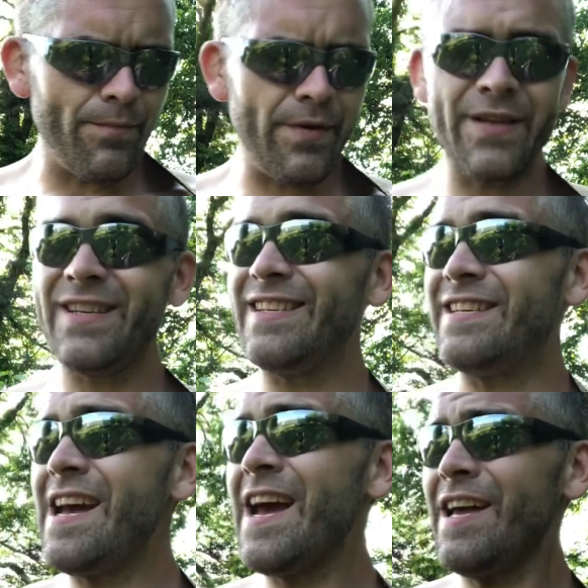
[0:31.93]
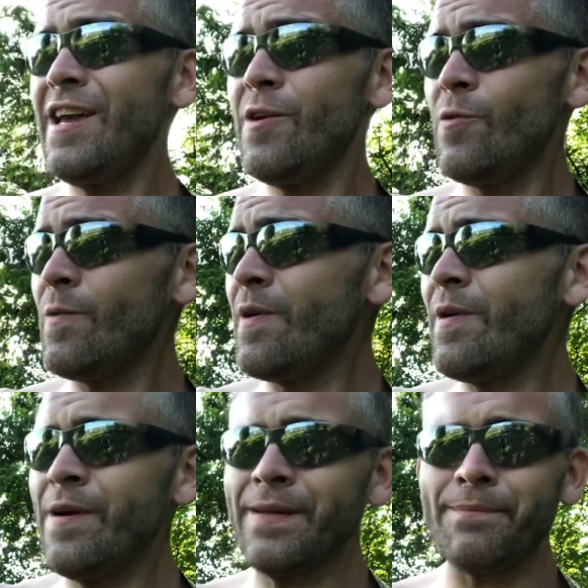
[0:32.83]
Busy day at
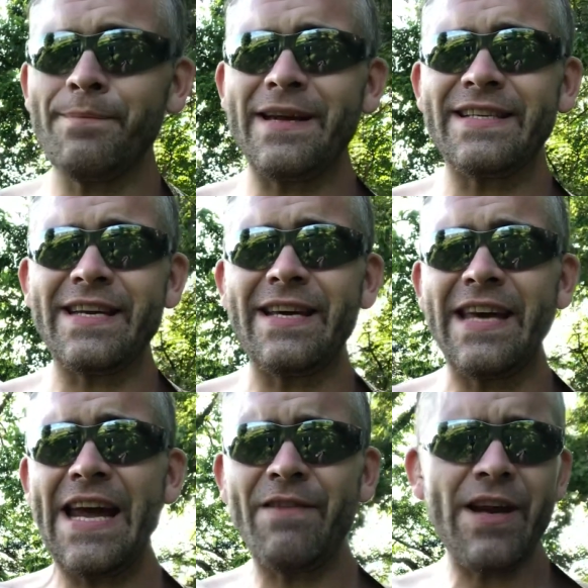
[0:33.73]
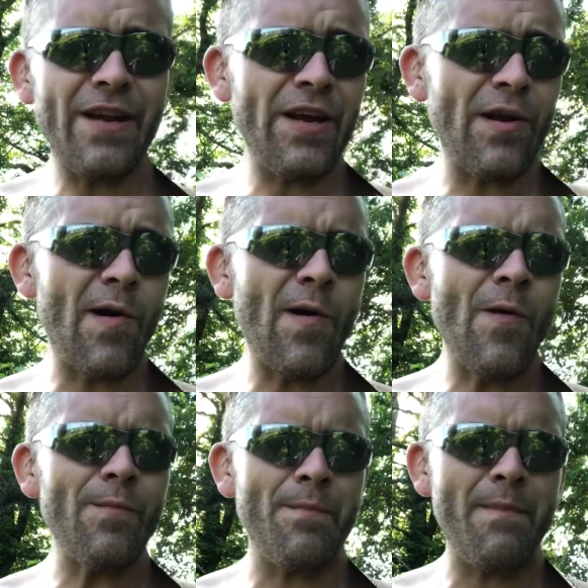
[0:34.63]
work, busy hitting at
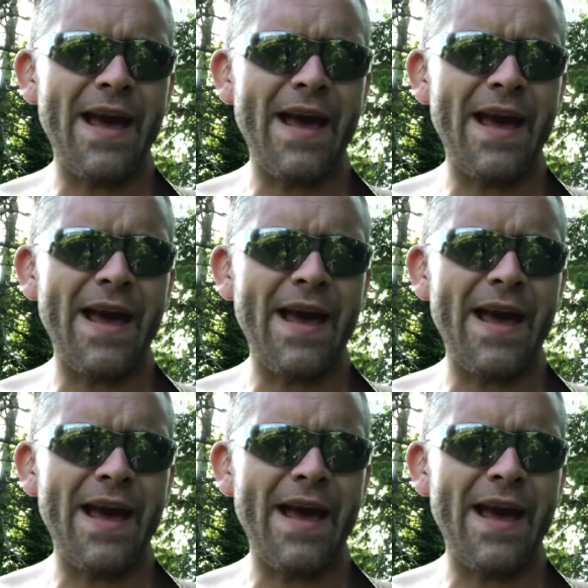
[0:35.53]
home,